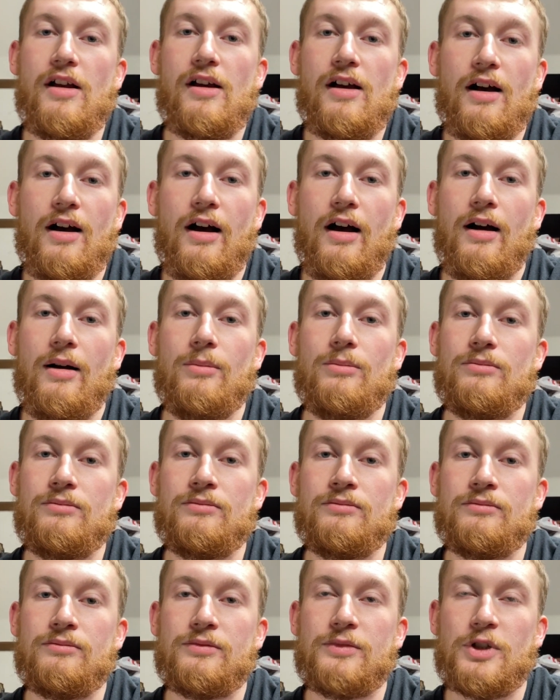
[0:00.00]

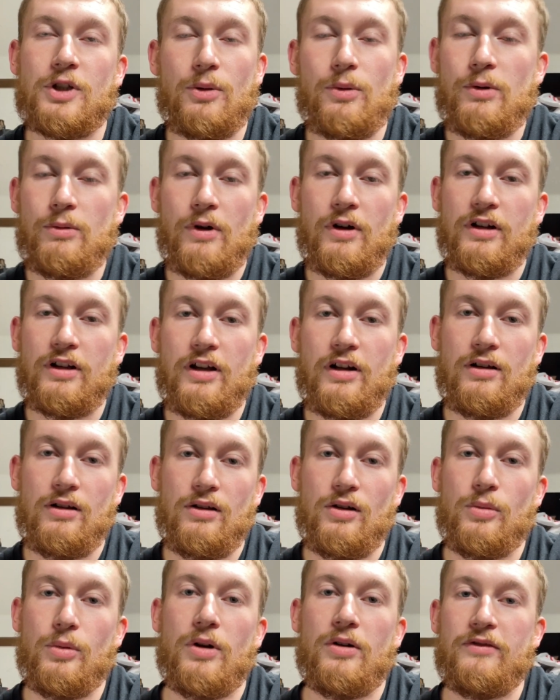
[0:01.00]
So we want to get a
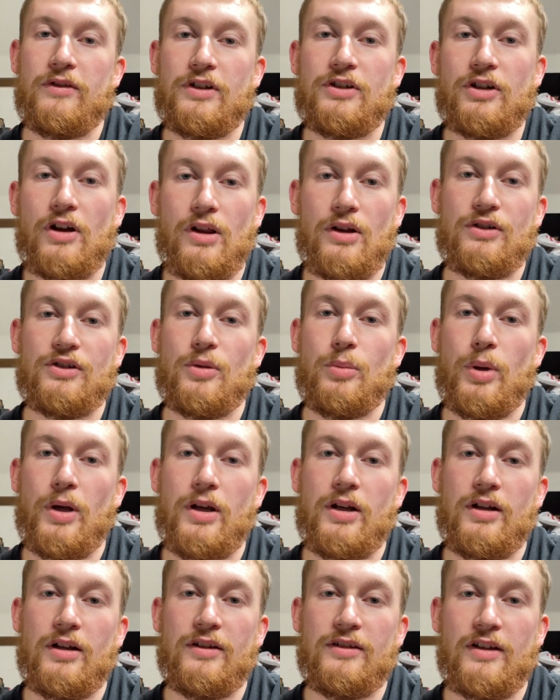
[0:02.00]
little bit of each other's
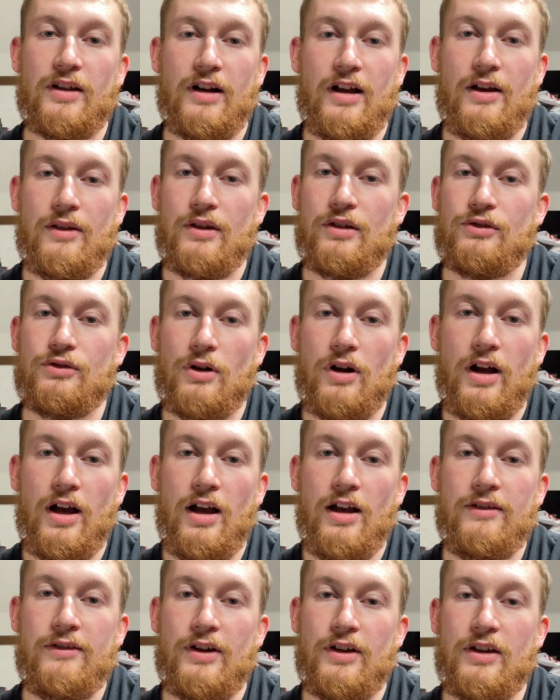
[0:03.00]
opinions on how they
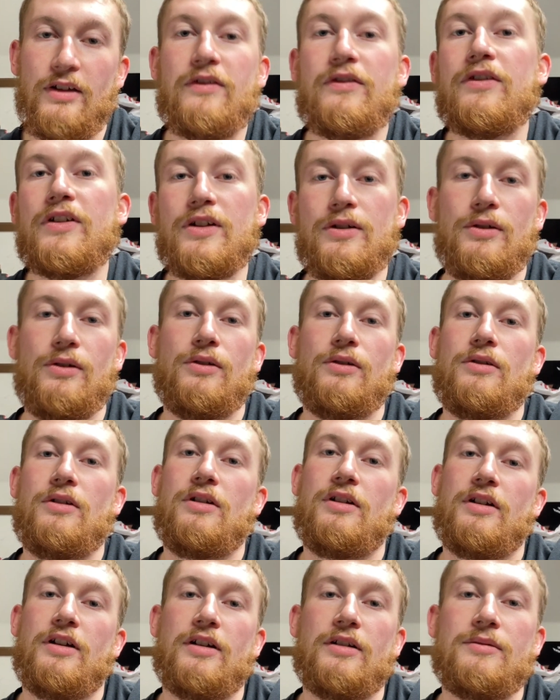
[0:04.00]
drive, how they feel,
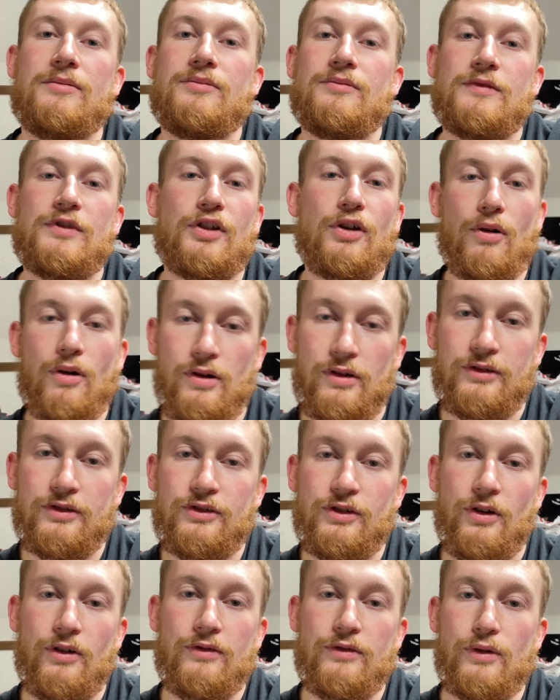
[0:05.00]
and so on and
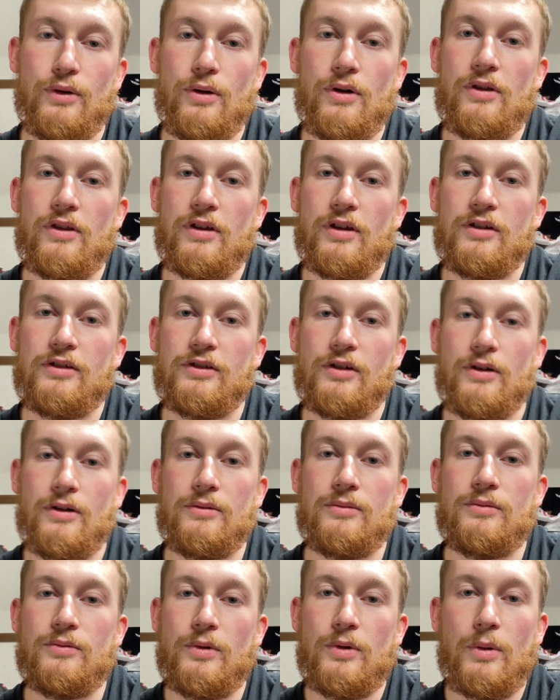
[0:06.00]
so forth.
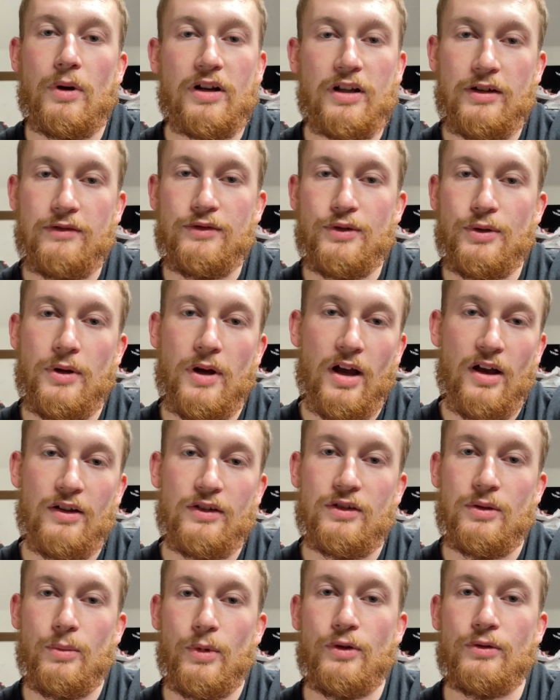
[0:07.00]
So we want to give you guys
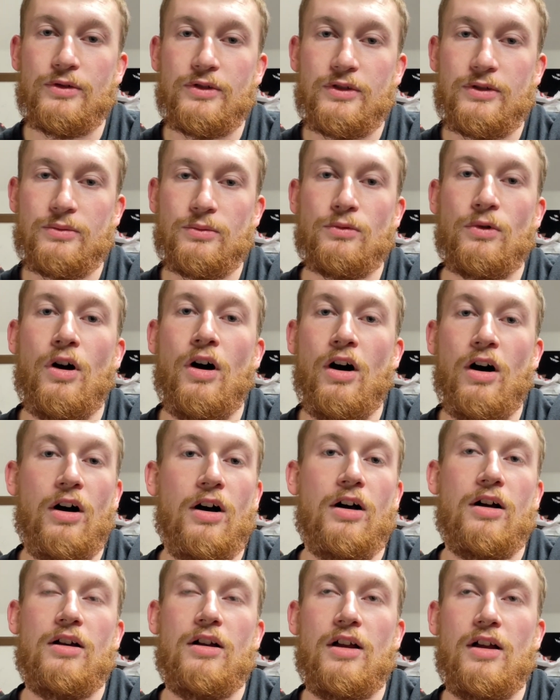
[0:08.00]
the most
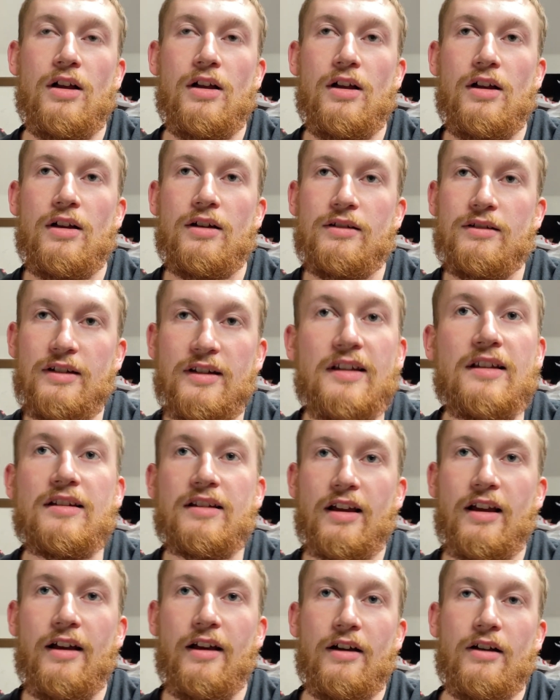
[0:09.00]
raw
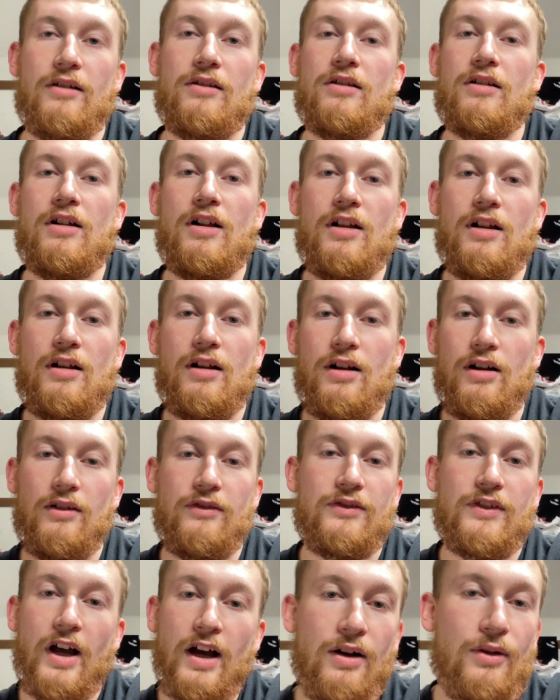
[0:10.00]
detail of
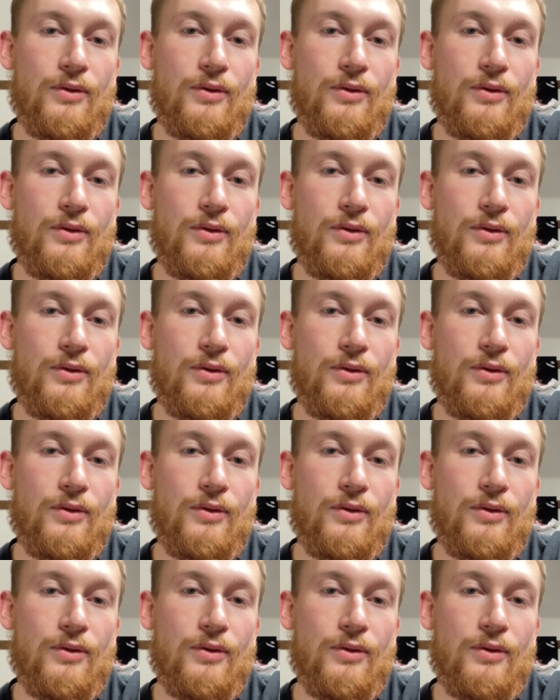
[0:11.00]
not